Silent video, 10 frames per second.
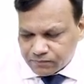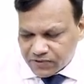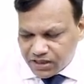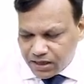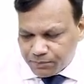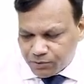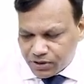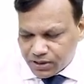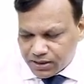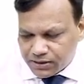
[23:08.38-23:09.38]

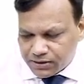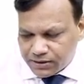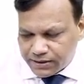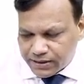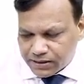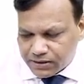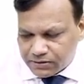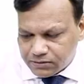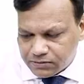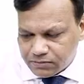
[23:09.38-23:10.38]
Therapeutic drug
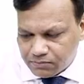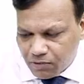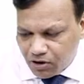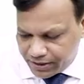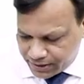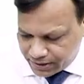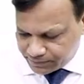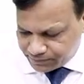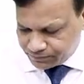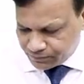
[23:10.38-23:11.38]
monitoring,
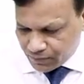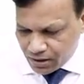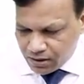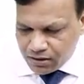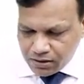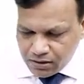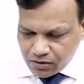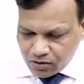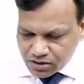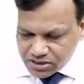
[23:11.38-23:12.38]

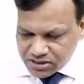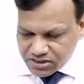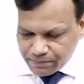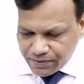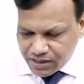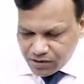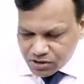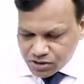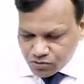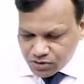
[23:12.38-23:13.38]
or in simple
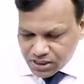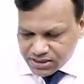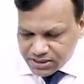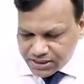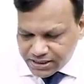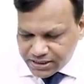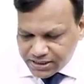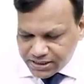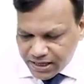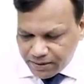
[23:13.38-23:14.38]
language known as
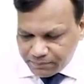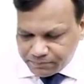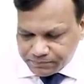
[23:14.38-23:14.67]
TDM.